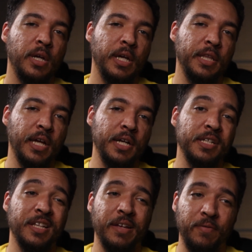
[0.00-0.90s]
in the
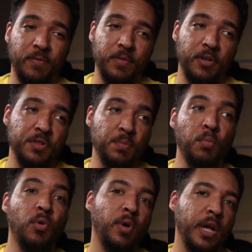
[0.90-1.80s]
idea that there's
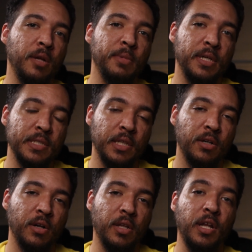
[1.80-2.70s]
more enemies and
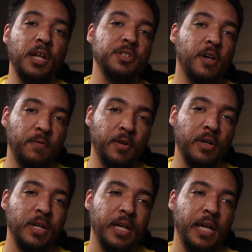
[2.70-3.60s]
they're a lot tougher.
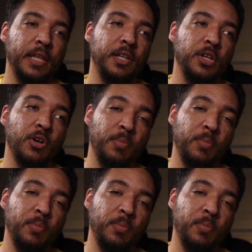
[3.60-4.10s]
And then you go